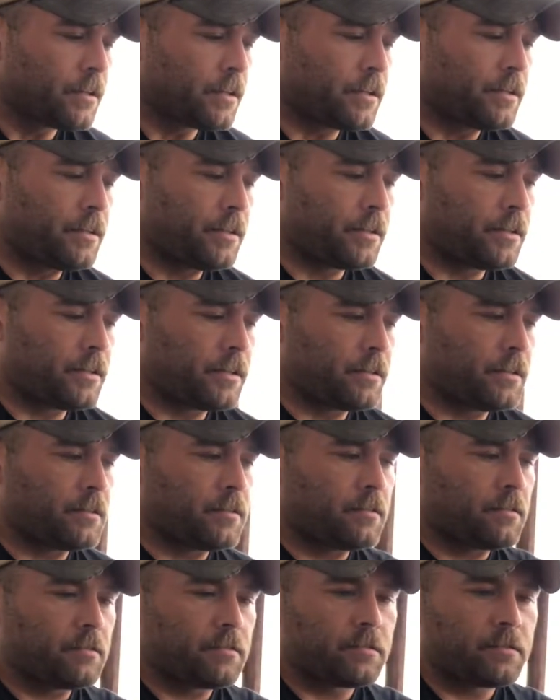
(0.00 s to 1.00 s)
And then
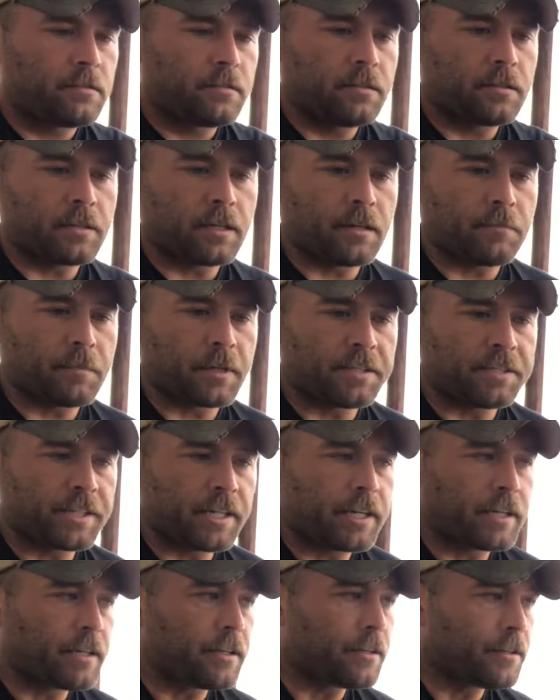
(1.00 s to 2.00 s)
just got my
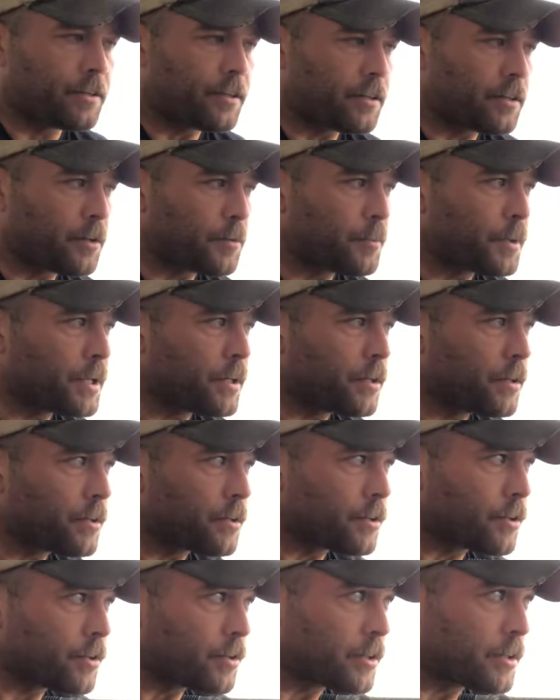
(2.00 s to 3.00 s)
jacket set up
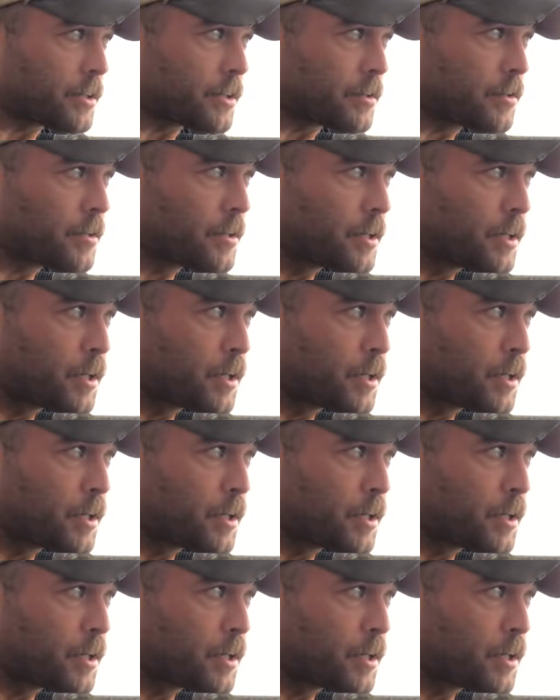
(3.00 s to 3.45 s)
here so that it